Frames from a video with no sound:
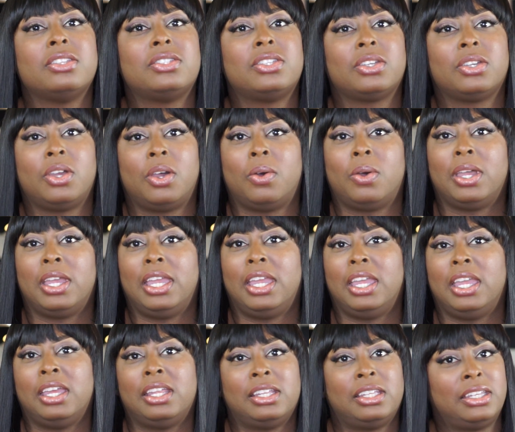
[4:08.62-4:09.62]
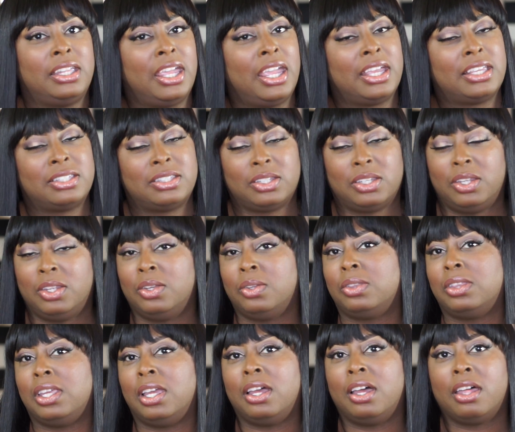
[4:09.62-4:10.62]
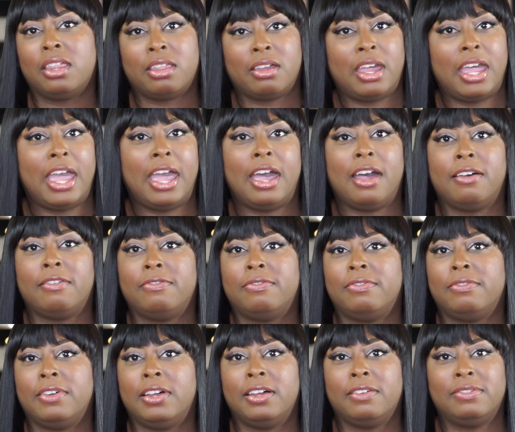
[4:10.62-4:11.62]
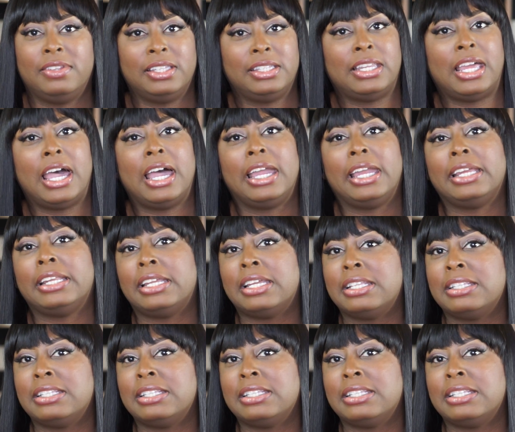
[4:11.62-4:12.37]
to go ahead and execute the other half of the night,